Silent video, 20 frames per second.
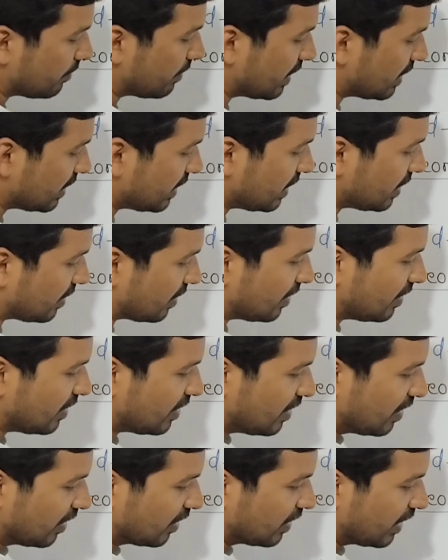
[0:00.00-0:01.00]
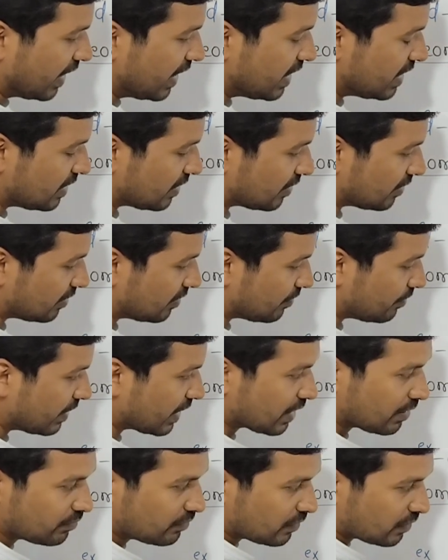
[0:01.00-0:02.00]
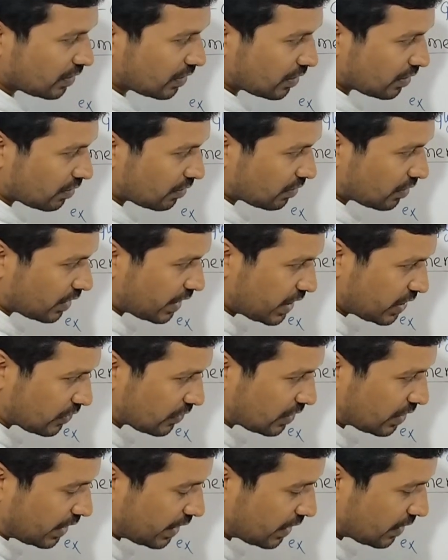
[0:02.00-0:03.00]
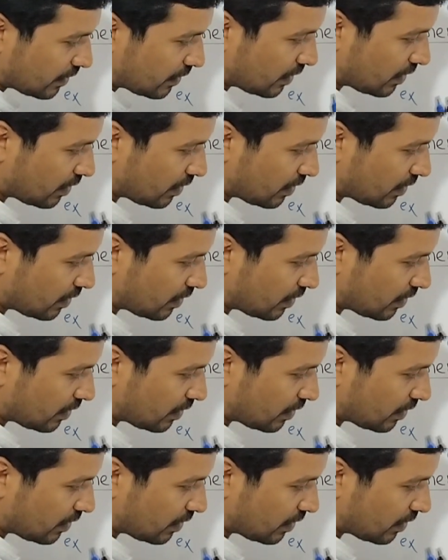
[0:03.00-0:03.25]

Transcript: But here right become right only.